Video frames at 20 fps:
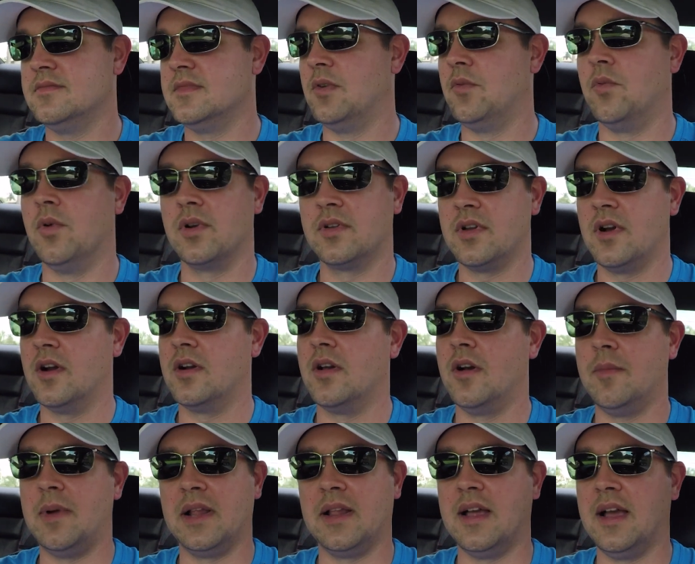have worked hard
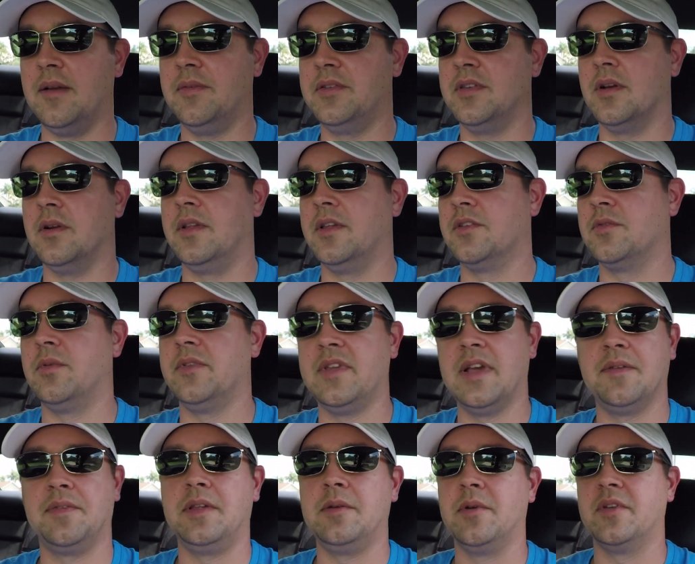all my life, so this
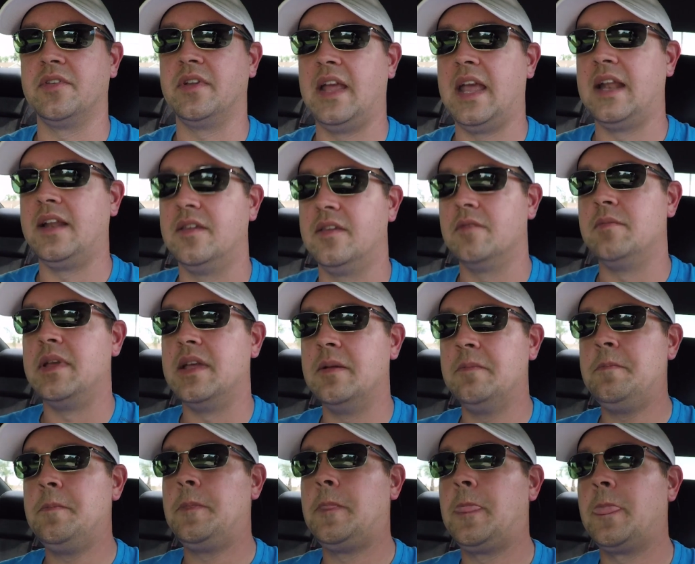definitely wasn't handed to me.
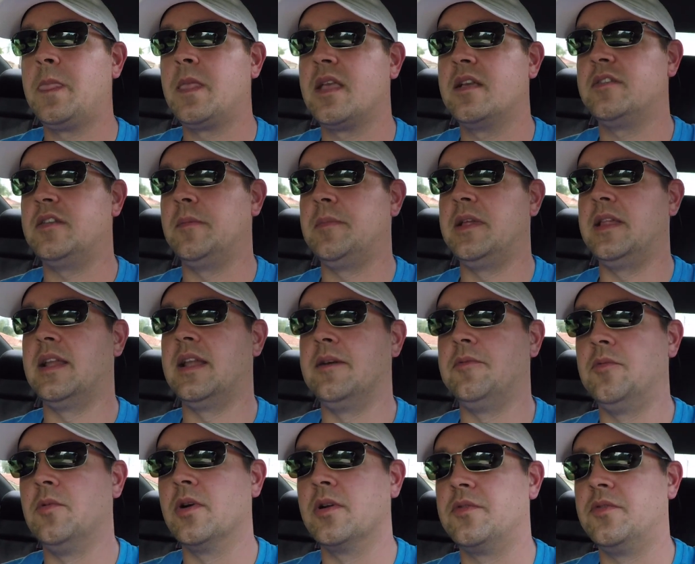It's something that
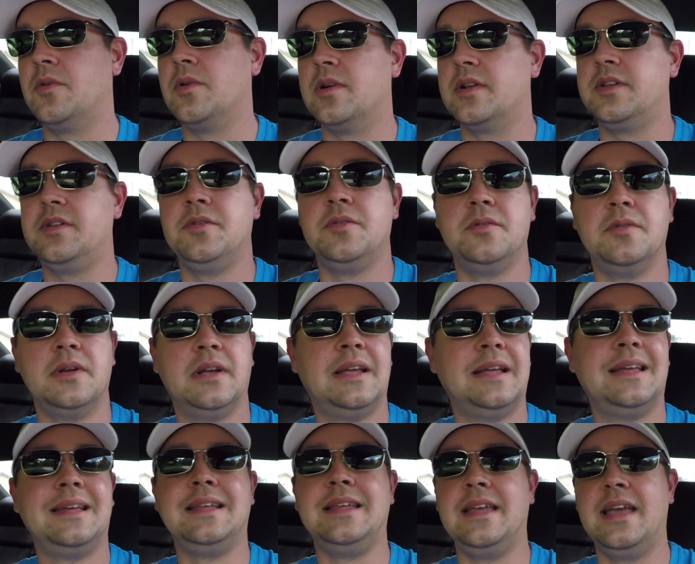I've worked for to
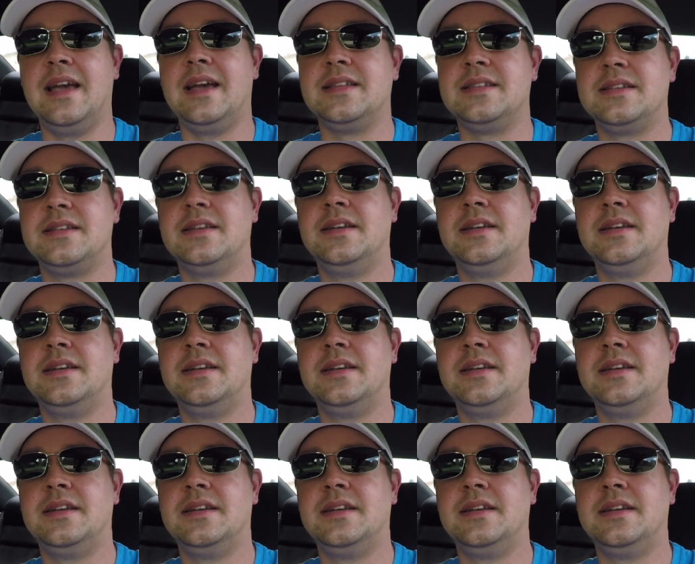get.